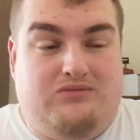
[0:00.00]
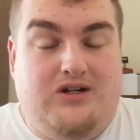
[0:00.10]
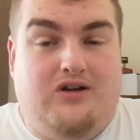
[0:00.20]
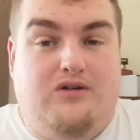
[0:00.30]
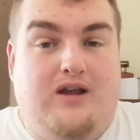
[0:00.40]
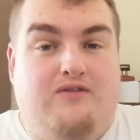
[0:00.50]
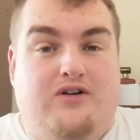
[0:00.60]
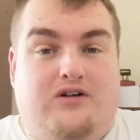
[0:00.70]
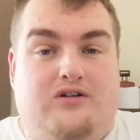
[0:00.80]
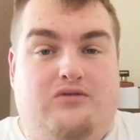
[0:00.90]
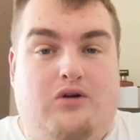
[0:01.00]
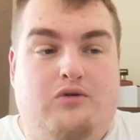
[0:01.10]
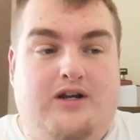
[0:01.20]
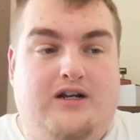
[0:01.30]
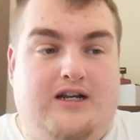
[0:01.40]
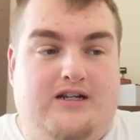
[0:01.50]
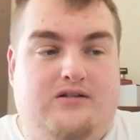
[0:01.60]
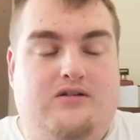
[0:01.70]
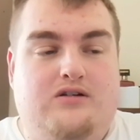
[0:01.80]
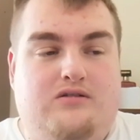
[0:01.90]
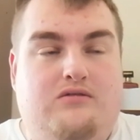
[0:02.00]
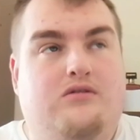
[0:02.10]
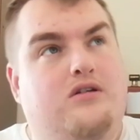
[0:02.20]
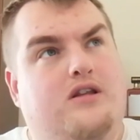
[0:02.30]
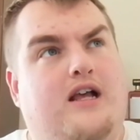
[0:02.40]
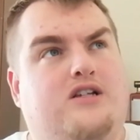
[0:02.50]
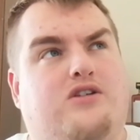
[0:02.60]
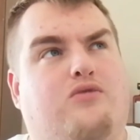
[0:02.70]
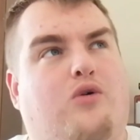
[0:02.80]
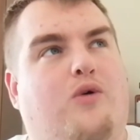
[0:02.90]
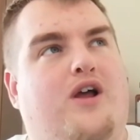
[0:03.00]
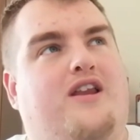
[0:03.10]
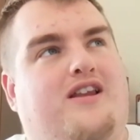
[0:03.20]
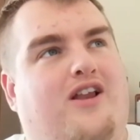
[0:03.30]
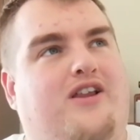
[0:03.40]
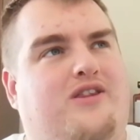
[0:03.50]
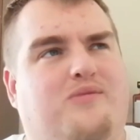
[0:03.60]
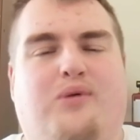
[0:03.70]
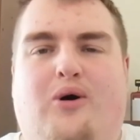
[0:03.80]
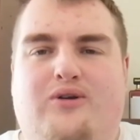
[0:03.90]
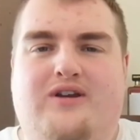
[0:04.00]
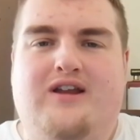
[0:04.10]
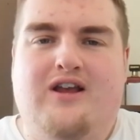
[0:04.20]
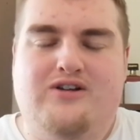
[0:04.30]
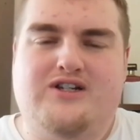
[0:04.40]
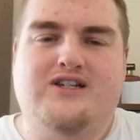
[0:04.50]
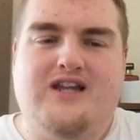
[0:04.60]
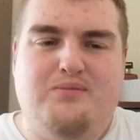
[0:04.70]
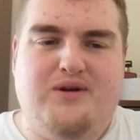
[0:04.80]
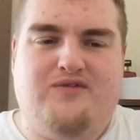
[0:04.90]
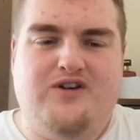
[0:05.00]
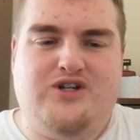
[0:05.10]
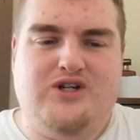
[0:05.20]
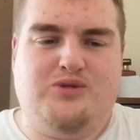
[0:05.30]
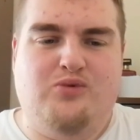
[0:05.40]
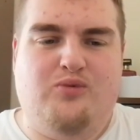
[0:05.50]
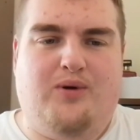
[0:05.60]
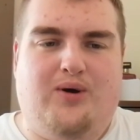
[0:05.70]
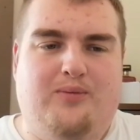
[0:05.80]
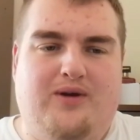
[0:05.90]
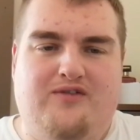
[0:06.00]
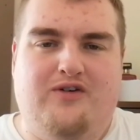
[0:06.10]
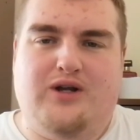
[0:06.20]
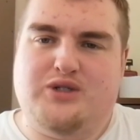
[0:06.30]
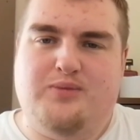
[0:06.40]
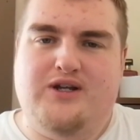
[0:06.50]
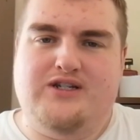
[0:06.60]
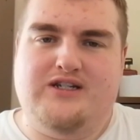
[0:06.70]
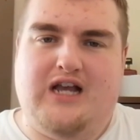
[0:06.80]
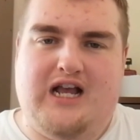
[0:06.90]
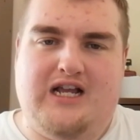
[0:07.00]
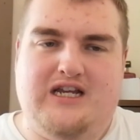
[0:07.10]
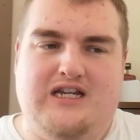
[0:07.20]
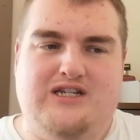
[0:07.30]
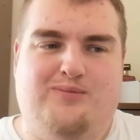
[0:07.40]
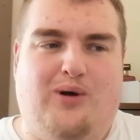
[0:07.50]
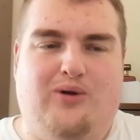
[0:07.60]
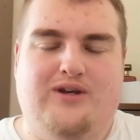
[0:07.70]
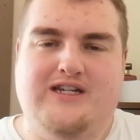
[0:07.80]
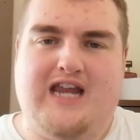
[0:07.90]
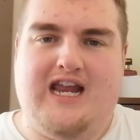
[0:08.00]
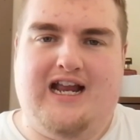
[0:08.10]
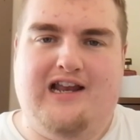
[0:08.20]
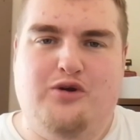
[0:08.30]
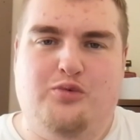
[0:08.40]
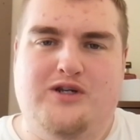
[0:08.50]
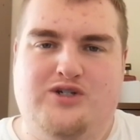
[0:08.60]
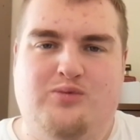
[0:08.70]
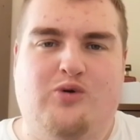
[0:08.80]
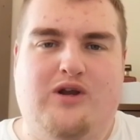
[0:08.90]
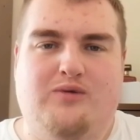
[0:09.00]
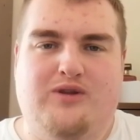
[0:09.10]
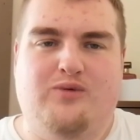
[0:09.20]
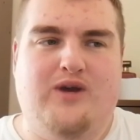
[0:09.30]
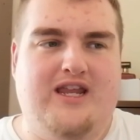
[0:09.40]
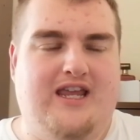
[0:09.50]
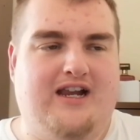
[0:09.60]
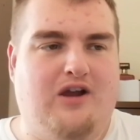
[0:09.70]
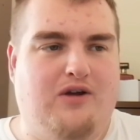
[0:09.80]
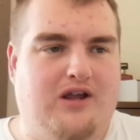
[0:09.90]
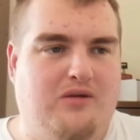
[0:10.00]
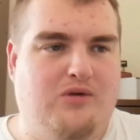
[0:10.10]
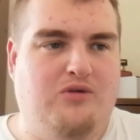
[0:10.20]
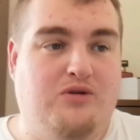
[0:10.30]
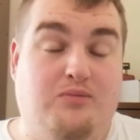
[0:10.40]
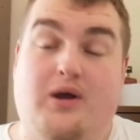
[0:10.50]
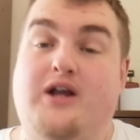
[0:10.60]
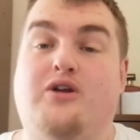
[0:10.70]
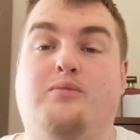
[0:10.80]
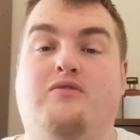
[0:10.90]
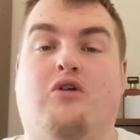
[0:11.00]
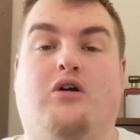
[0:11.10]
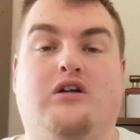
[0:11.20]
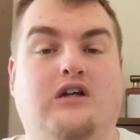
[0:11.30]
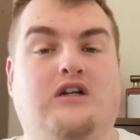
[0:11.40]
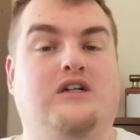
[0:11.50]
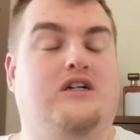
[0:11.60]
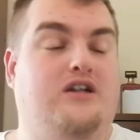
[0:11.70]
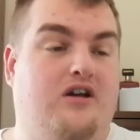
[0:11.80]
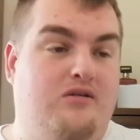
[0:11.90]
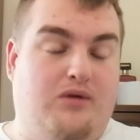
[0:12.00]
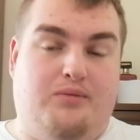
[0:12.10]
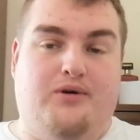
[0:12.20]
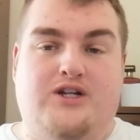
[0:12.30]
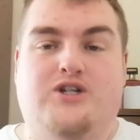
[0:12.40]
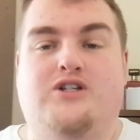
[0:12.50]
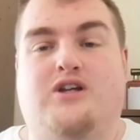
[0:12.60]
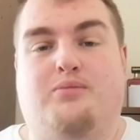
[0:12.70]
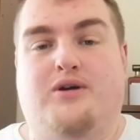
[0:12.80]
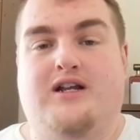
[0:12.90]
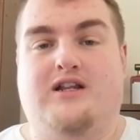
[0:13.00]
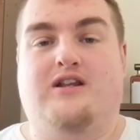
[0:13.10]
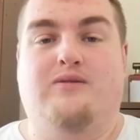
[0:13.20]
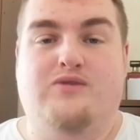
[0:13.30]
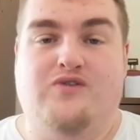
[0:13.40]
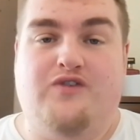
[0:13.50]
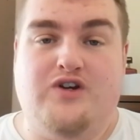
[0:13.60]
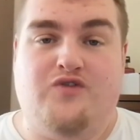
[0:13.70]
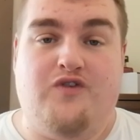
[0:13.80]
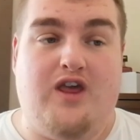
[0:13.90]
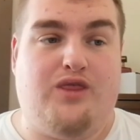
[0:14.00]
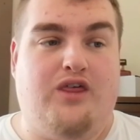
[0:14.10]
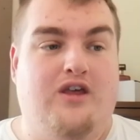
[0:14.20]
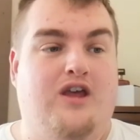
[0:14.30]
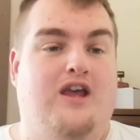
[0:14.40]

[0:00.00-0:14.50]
you know, ever growingly, that's the wrong word, like the pond. I was going to say big fish in a small pond, but I feel like Spurs' pond is getting a little bit smaller with the way they're going at the moment. But I could be wrong. You know, in my predictions, I predicted them to finish 5th.